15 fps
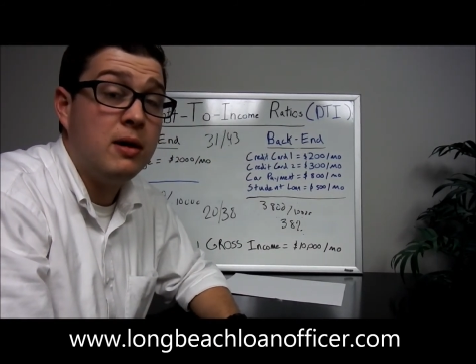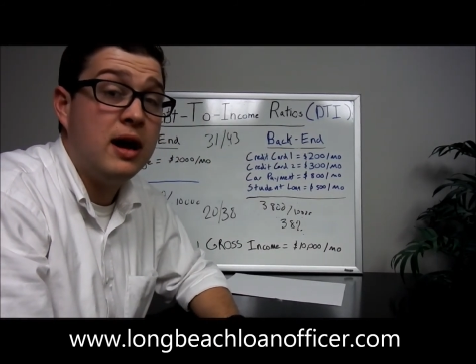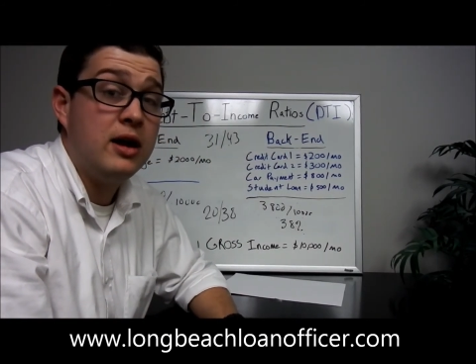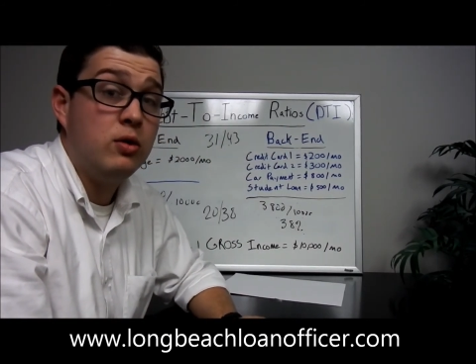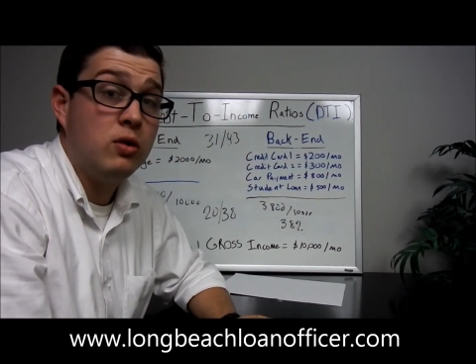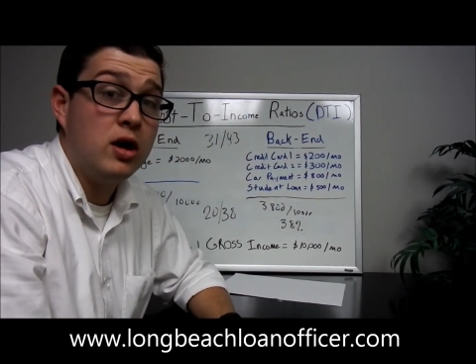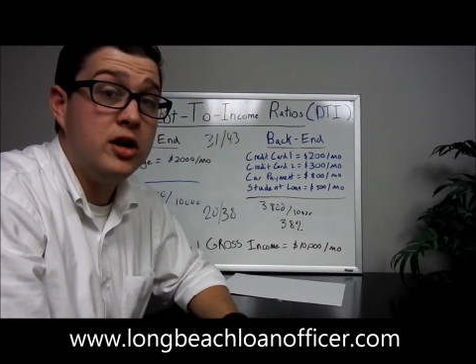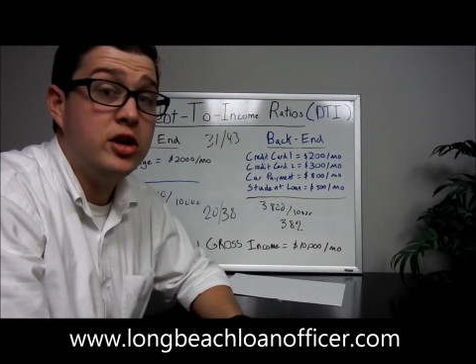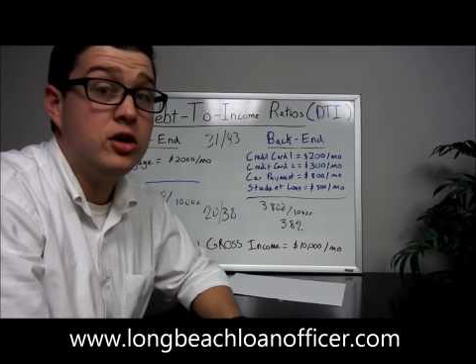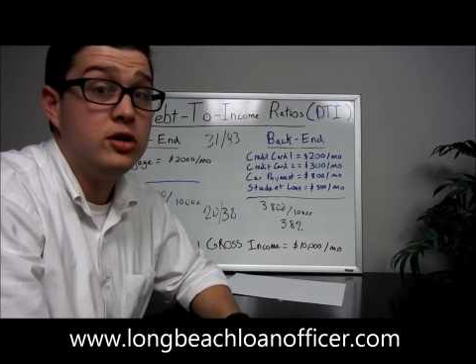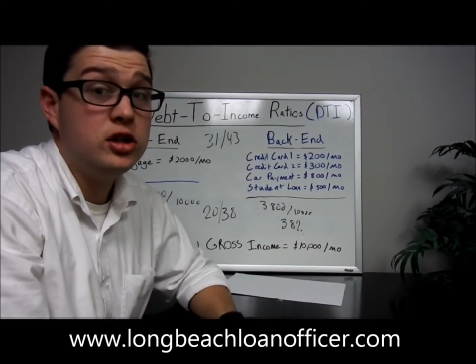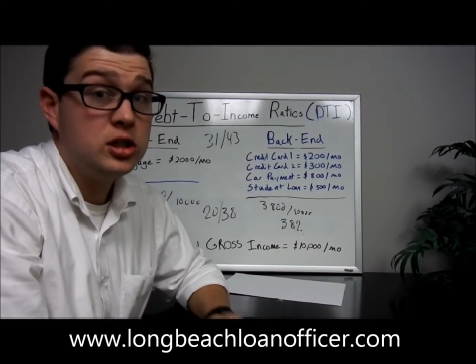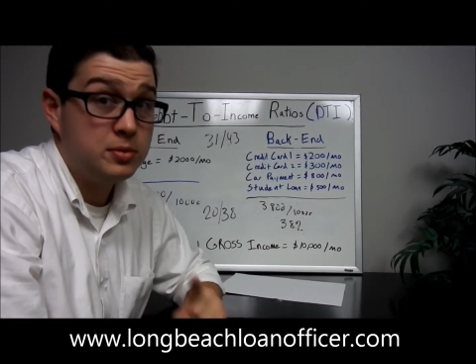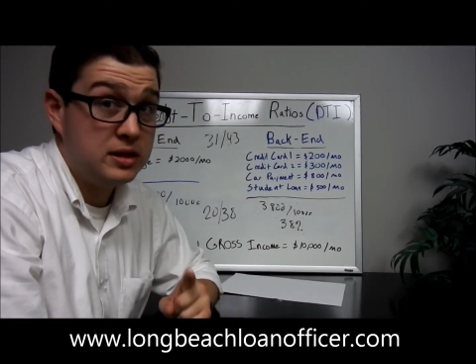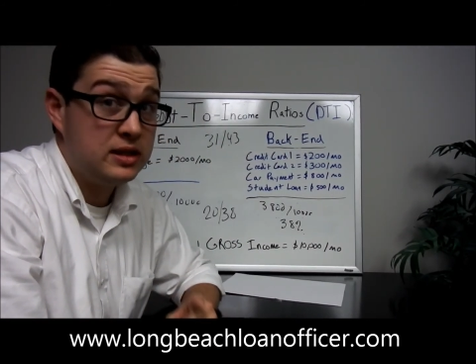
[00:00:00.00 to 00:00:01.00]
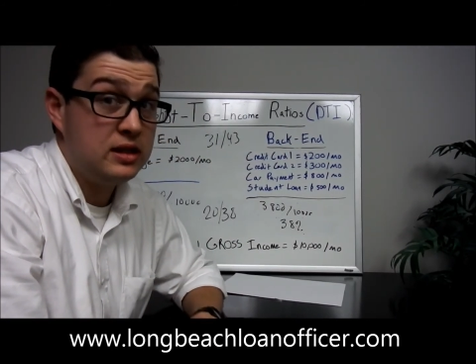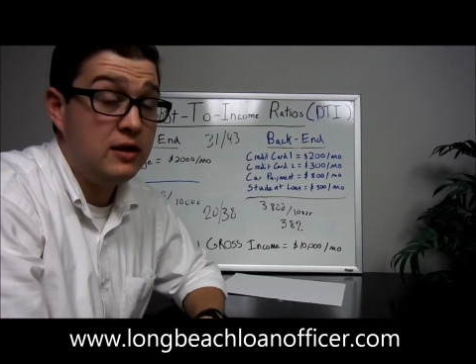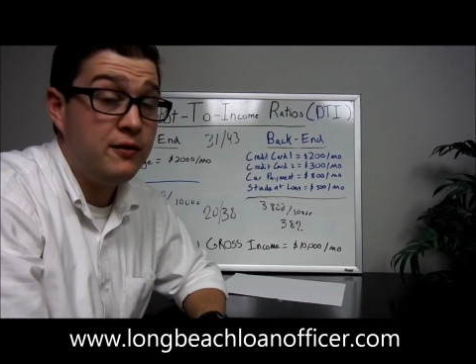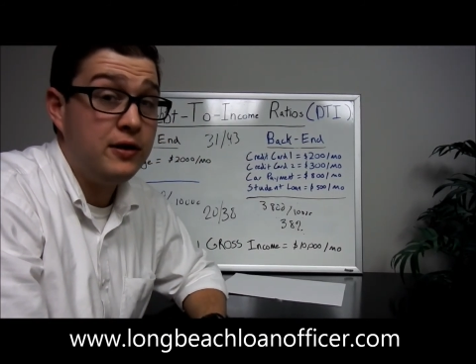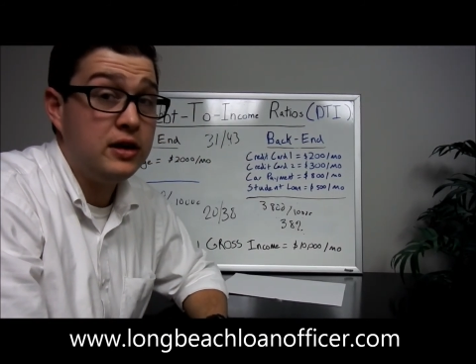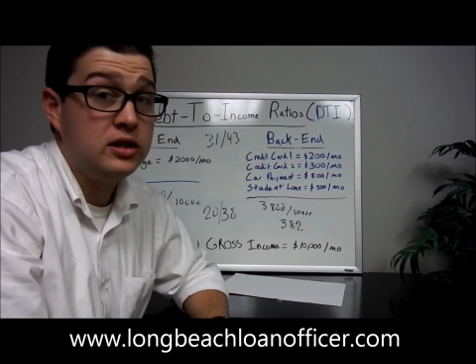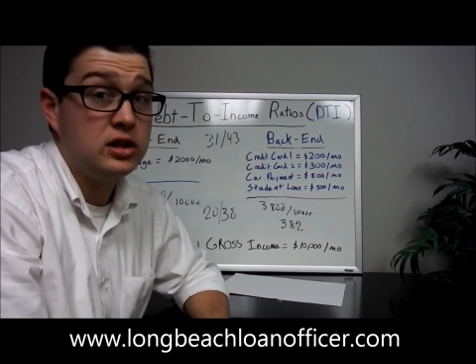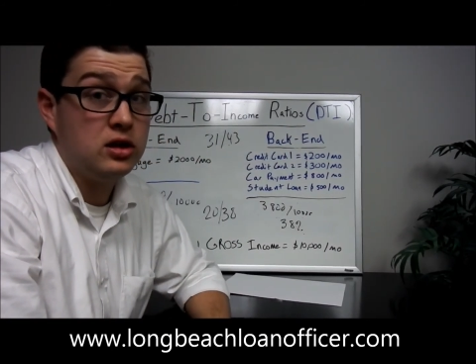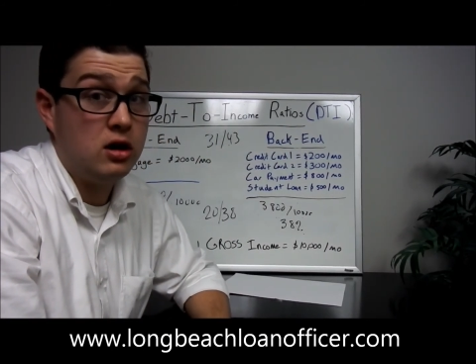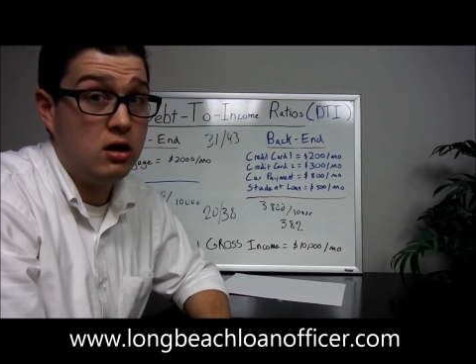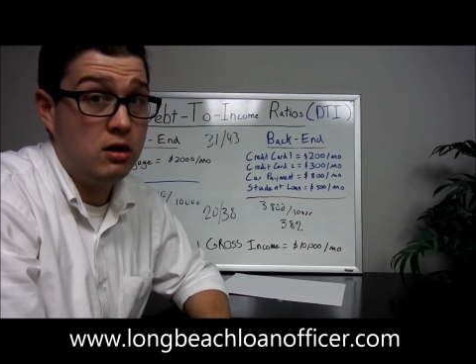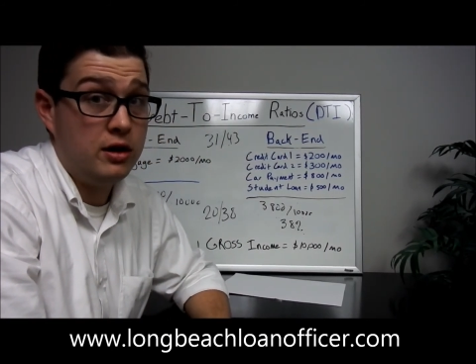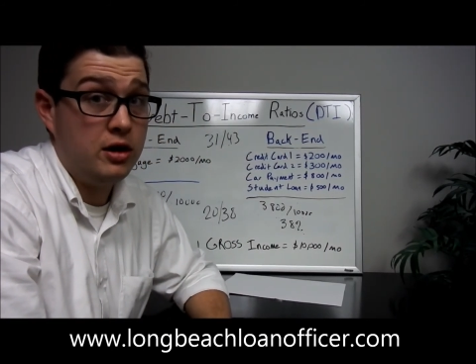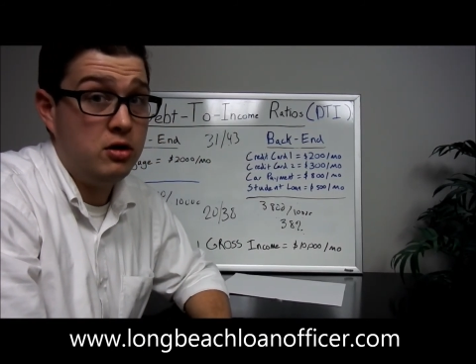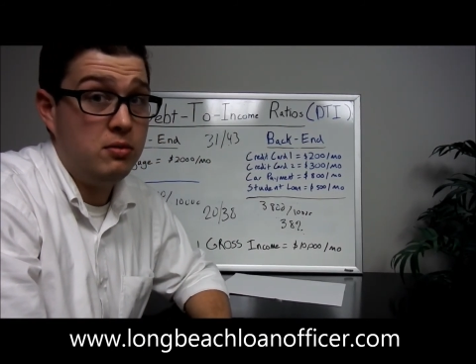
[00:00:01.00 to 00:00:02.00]
to run your specific
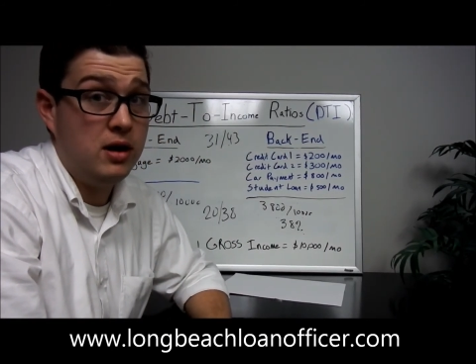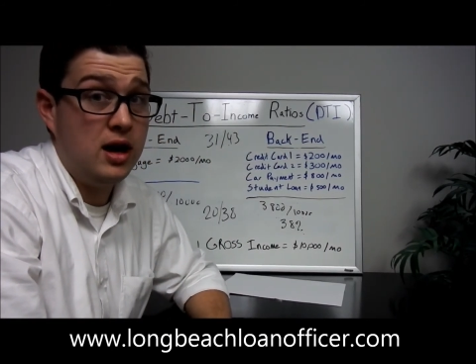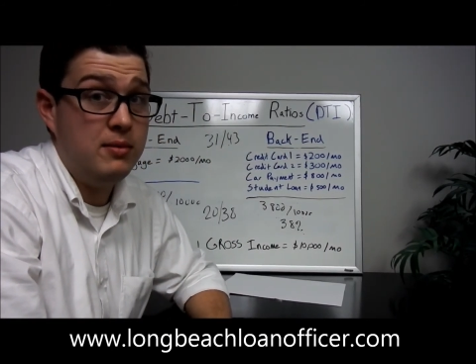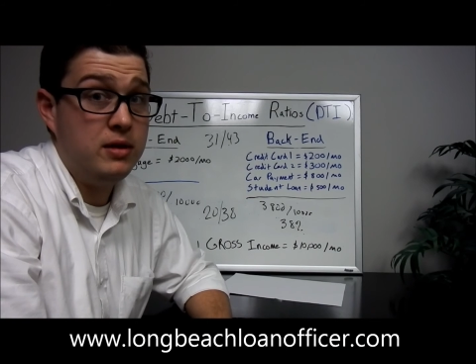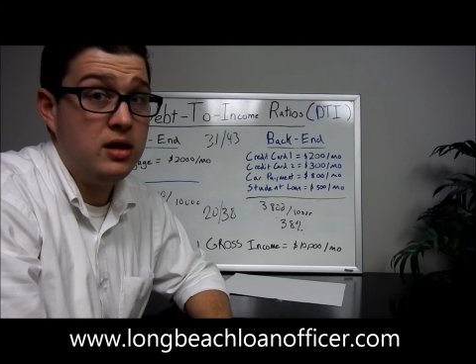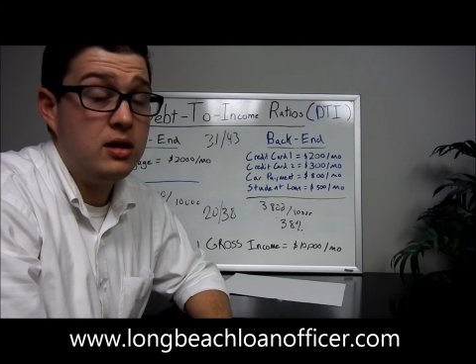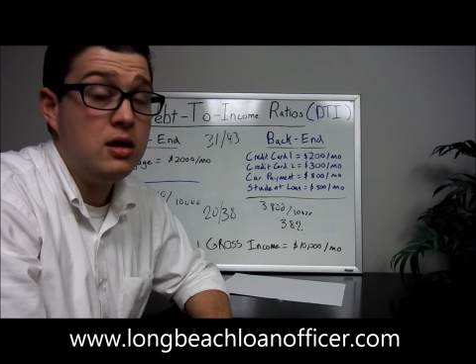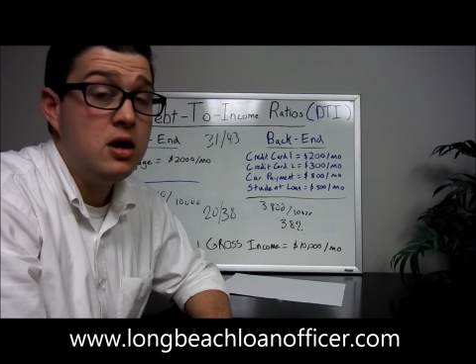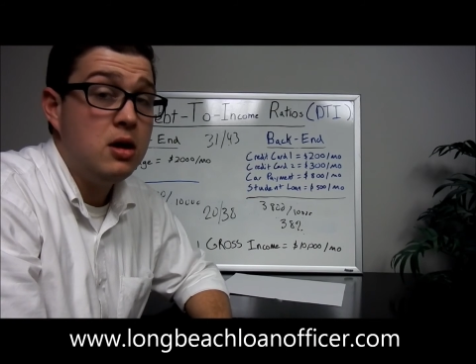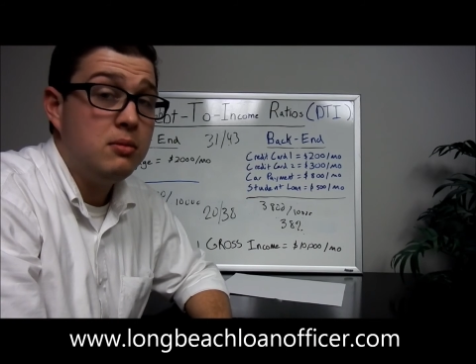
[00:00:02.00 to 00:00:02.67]
scenario by me,